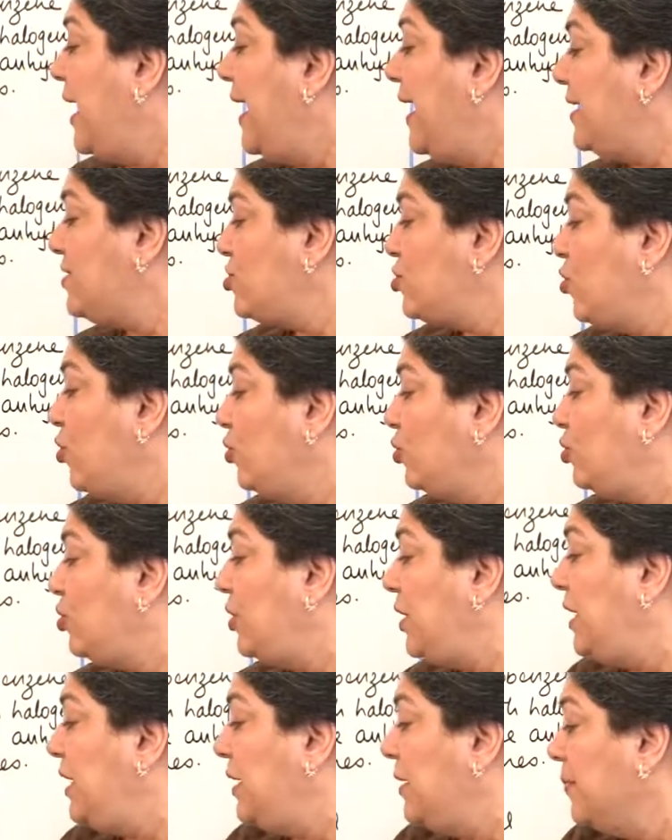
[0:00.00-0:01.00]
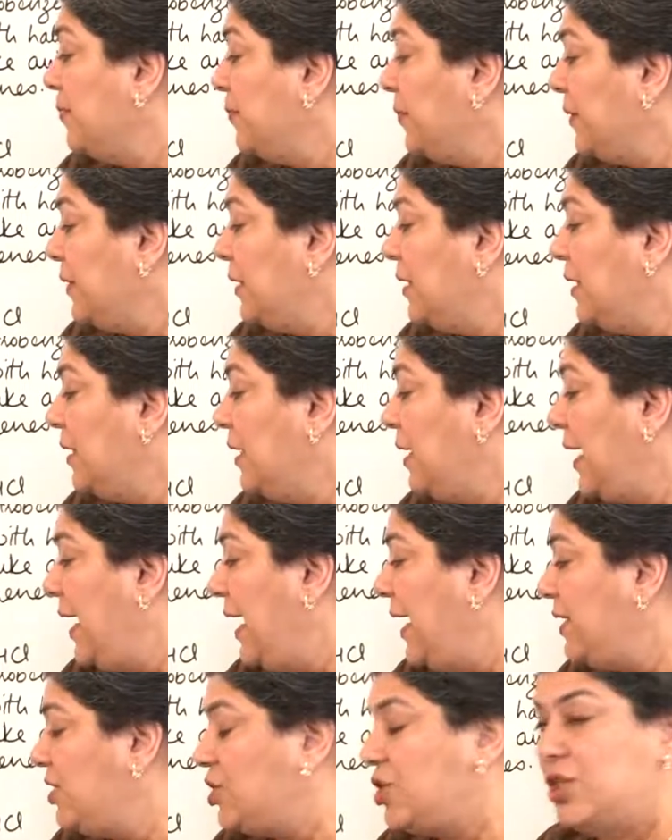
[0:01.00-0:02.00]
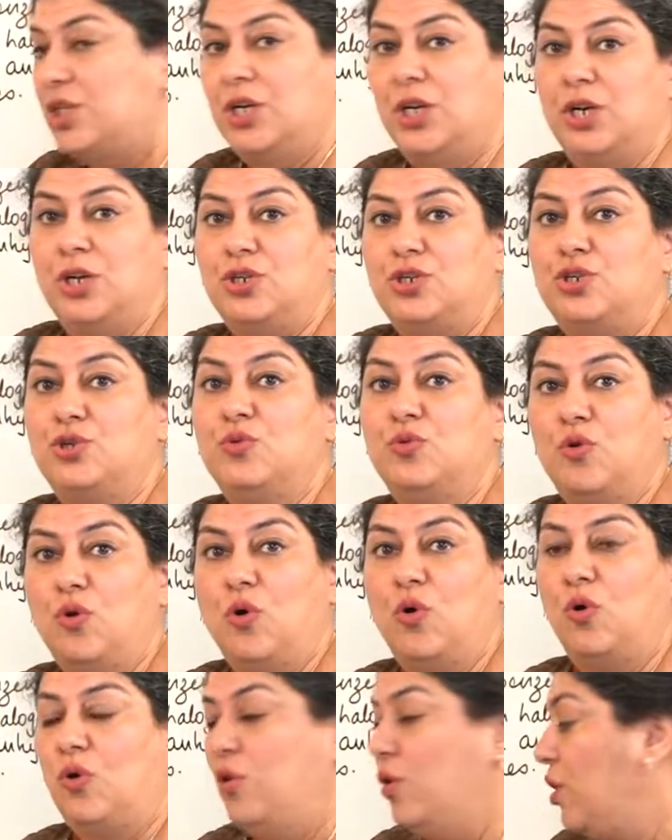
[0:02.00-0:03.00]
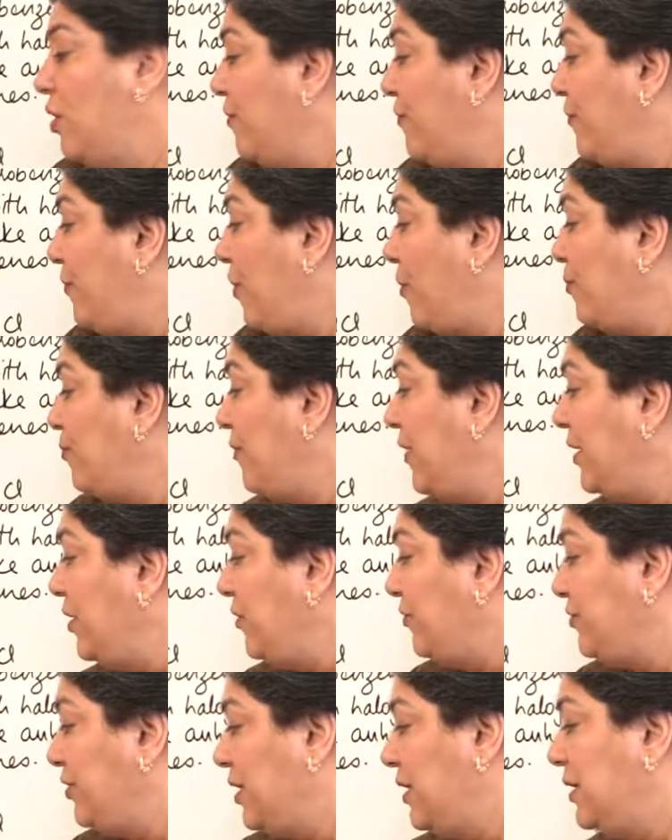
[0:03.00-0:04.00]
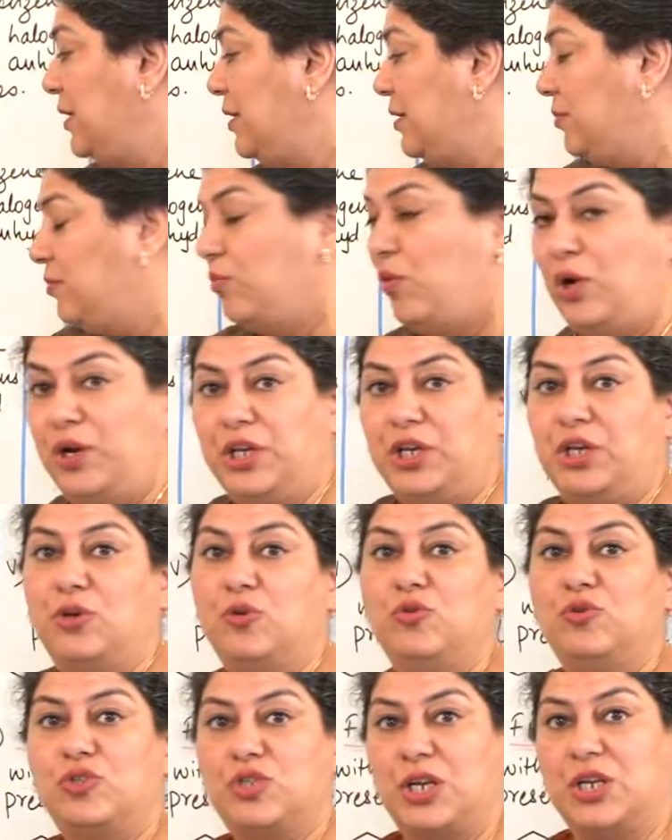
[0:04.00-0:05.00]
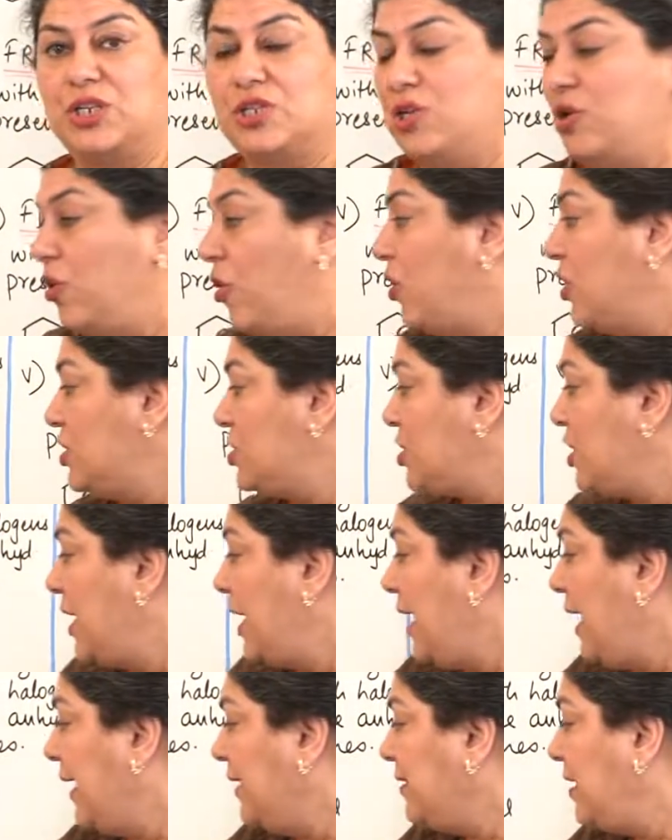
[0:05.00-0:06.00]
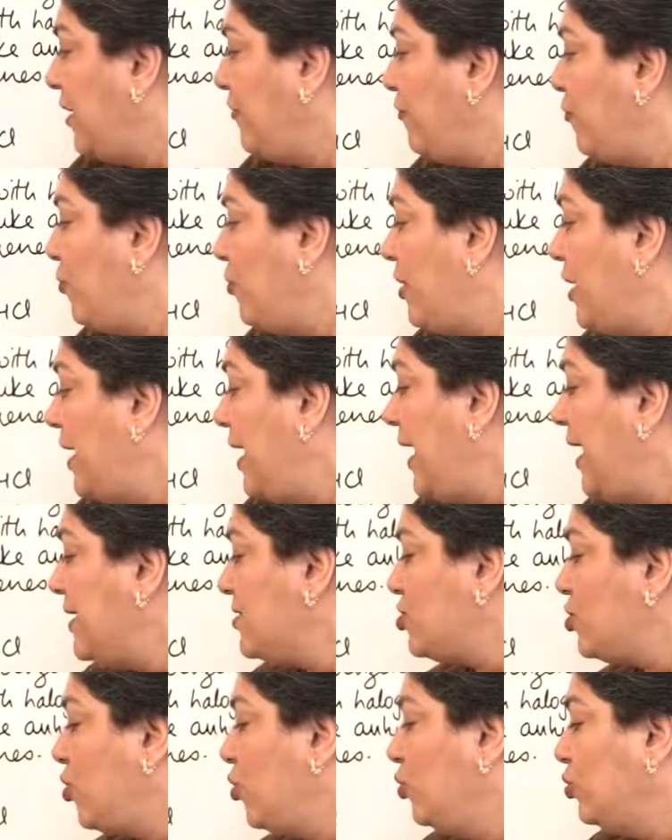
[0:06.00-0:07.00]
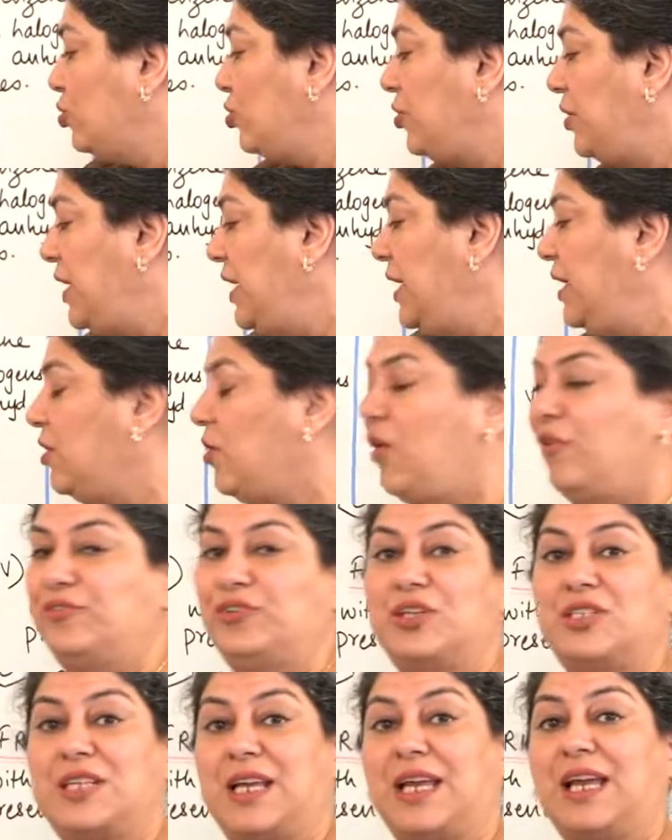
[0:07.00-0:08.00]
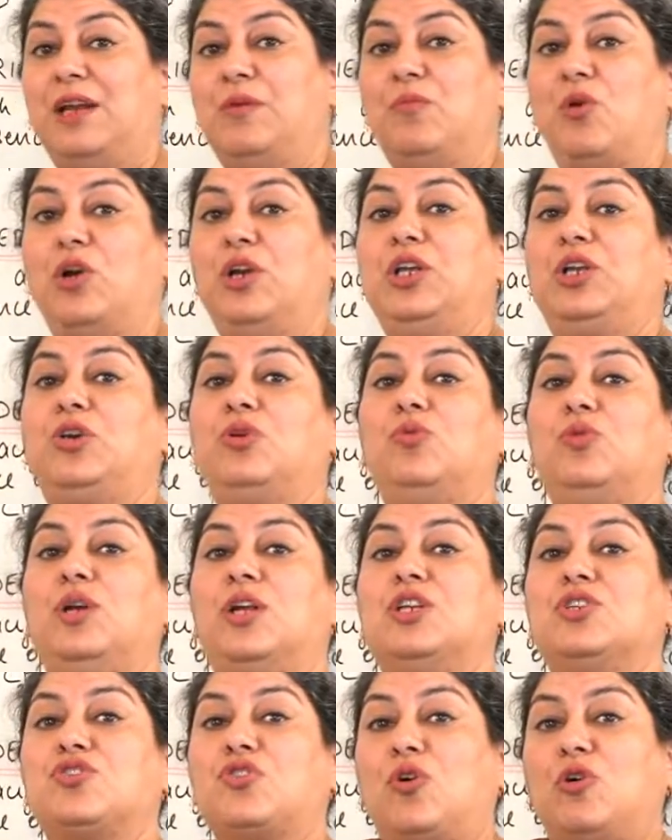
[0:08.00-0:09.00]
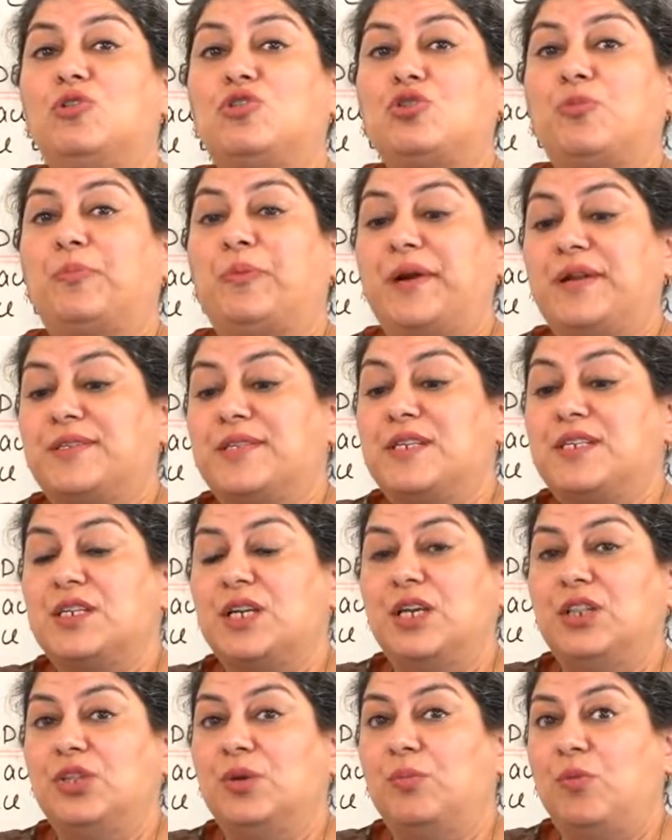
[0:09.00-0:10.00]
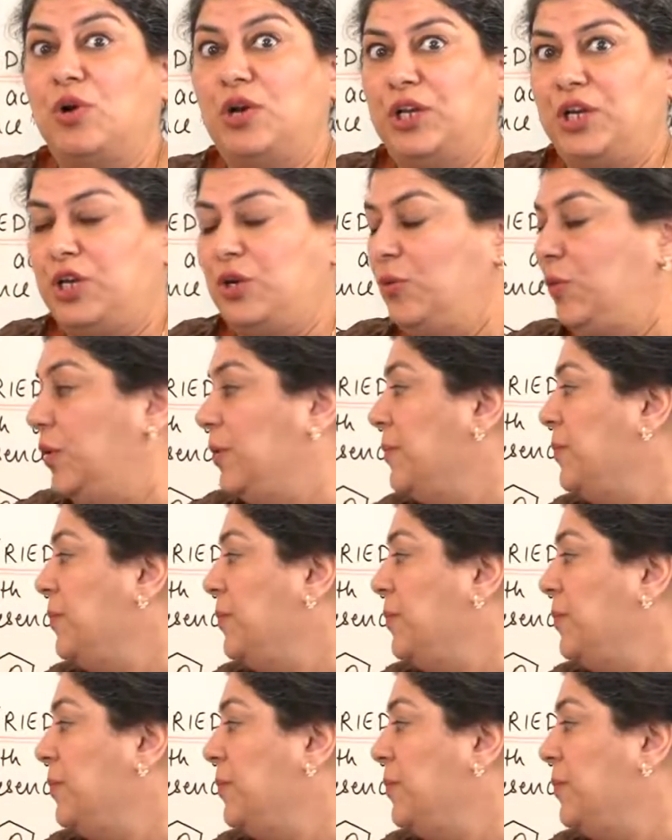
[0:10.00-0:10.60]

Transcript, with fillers: SO3, the H2O from one of the molecules is lost, and therefore SO3 of the second molecule is also present in the molecule.